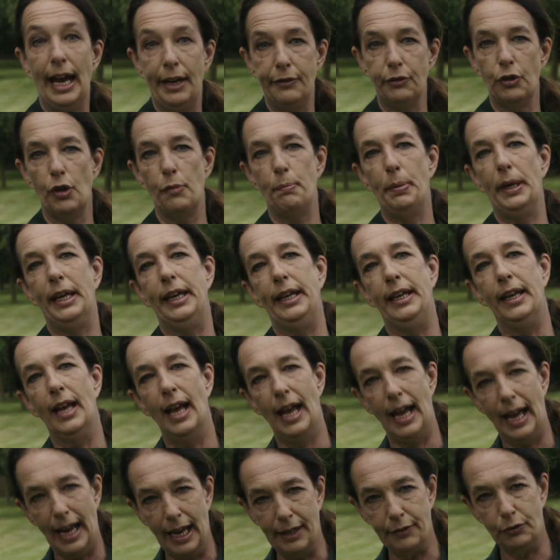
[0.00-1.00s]
and repeat,
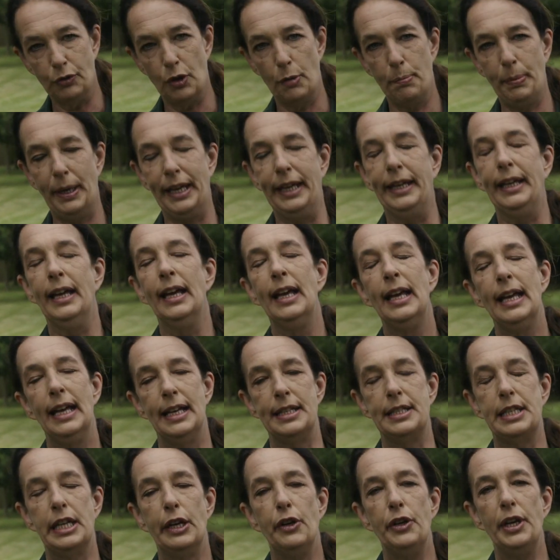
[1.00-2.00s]

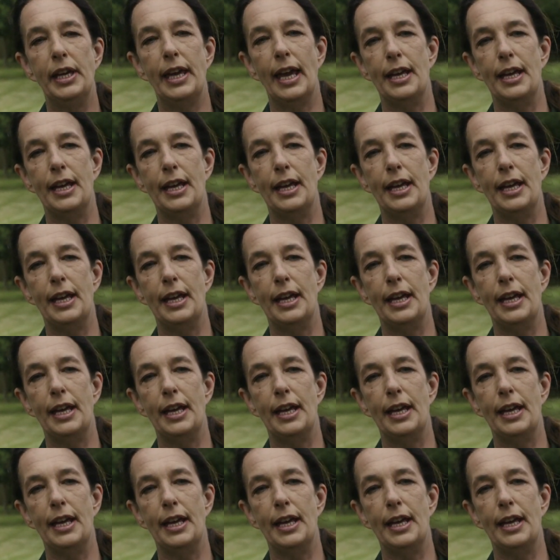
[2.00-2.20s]
until you